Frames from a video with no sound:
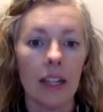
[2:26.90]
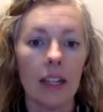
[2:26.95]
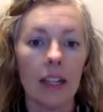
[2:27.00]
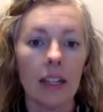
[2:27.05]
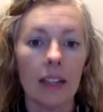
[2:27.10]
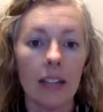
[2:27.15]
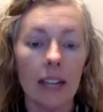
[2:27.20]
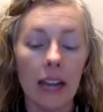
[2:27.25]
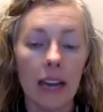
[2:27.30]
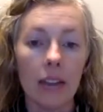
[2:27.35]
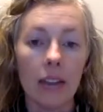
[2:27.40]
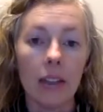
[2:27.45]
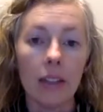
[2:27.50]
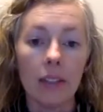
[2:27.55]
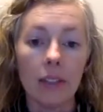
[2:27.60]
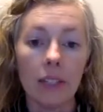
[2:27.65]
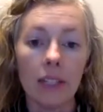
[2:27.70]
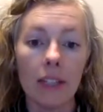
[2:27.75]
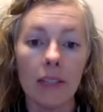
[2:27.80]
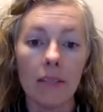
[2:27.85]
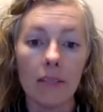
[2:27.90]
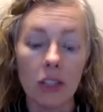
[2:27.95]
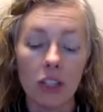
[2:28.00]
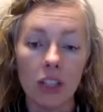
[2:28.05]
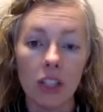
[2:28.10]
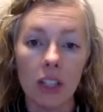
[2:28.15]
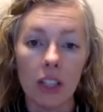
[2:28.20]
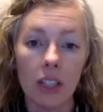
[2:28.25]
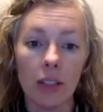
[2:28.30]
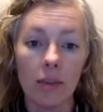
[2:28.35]
Now, living in
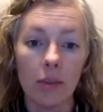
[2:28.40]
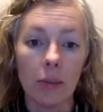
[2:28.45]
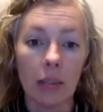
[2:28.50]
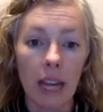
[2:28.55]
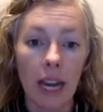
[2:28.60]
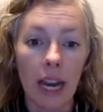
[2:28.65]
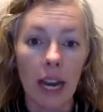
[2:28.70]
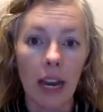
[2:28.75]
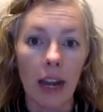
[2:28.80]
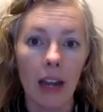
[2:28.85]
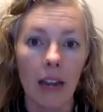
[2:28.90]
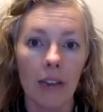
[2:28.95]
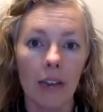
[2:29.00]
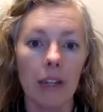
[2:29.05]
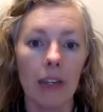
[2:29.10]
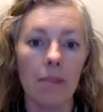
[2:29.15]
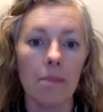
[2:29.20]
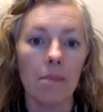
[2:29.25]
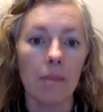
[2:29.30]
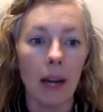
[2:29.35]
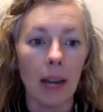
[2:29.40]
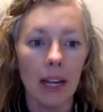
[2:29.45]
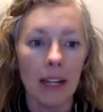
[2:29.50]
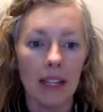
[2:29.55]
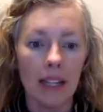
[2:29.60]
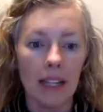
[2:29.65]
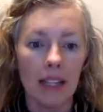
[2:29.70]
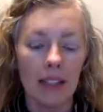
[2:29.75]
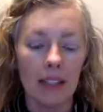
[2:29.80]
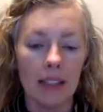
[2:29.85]
Michigan, we have an
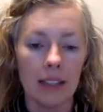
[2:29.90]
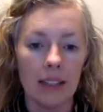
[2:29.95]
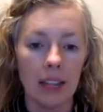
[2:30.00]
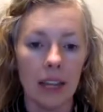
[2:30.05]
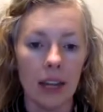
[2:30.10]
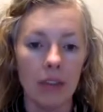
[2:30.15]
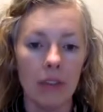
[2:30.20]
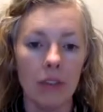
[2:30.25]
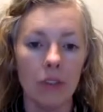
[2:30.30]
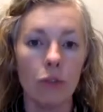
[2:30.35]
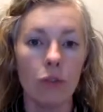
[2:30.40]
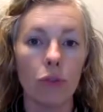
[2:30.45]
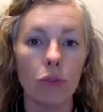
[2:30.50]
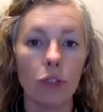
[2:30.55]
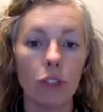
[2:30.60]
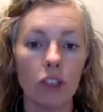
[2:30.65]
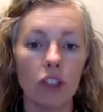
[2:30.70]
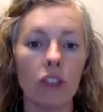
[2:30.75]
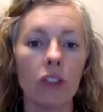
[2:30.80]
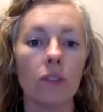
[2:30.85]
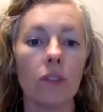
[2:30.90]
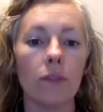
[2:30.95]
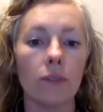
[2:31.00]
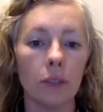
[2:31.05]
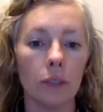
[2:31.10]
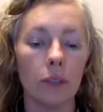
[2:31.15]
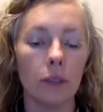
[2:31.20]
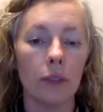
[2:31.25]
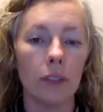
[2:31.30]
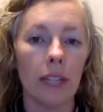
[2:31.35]
abundance of nutritious
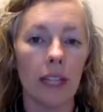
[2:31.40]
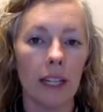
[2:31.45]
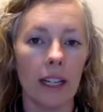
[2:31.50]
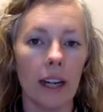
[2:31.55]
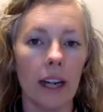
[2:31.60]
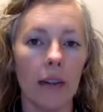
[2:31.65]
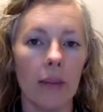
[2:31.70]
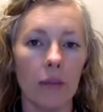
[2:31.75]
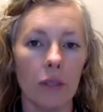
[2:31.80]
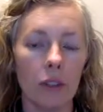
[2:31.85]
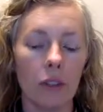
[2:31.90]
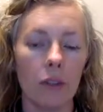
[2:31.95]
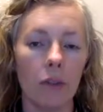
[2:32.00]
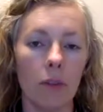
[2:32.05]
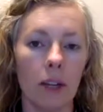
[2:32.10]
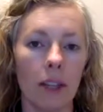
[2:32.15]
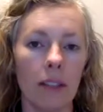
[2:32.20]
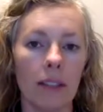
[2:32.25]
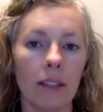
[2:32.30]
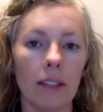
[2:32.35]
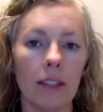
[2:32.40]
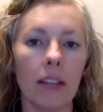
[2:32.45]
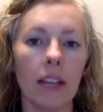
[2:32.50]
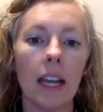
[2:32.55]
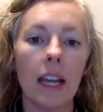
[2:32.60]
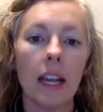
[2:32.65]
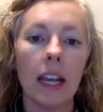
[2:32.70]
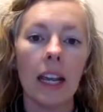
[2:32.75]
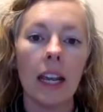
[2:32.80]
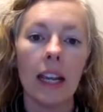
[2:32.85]
food that comes to us
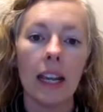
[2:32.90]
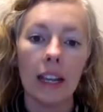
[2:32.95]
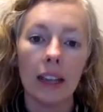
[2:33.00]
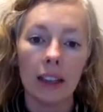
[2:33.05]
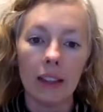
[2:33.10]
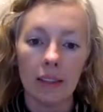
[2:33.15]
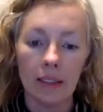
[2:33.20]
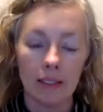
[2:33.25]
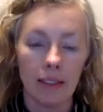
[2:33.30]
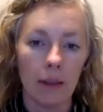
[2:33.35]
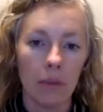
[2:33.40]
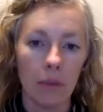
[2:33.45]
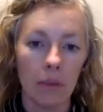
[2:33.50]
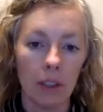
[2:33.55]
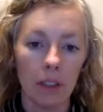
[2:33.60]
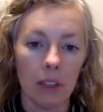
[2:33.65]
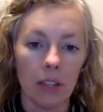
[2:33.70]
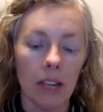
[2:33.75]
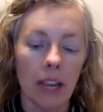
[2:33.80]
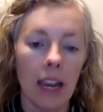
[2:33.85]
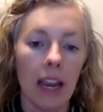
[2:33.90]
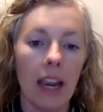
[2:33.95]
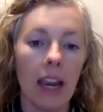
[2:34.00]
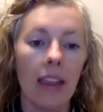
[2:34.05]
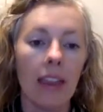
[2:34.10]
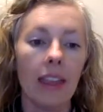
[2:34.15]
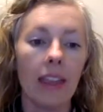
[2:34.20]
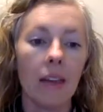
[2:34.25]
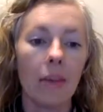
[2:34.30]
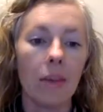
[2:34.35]
in the summer,
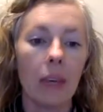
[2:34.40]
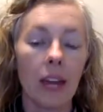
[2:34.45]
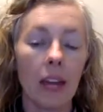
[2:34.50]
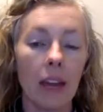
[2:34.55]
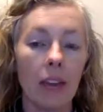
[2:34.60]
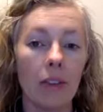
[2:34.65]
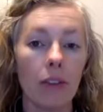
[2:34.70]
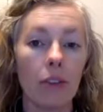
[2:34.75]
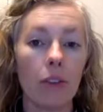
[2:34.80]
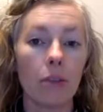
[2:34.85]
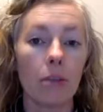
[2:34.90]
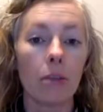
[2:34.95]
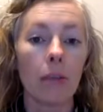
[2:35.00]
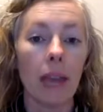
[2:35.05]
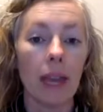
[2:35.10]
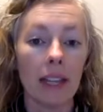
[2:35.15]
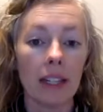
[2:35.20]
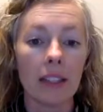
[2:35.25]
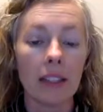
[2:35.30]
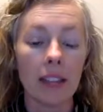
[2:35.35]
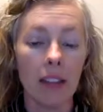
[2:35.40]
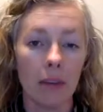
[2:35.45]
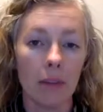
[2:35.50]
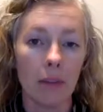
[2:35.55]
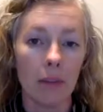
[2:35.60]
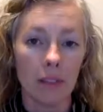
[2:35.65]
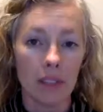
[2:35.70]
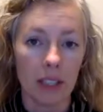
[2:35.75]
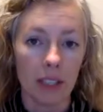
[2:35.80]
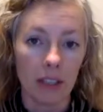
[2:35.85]
and then we have a dramatic time
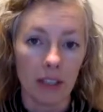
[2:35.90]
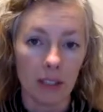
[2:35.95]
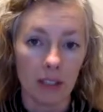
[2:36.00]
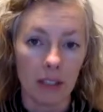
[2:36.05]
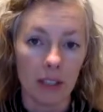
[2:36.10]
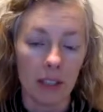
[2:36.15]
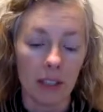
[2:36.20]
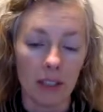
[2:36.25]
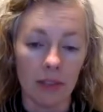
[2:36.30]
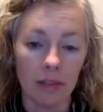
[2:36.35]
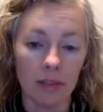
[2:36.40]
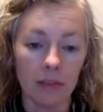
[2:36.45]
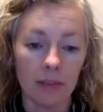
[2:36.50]
of scarcity.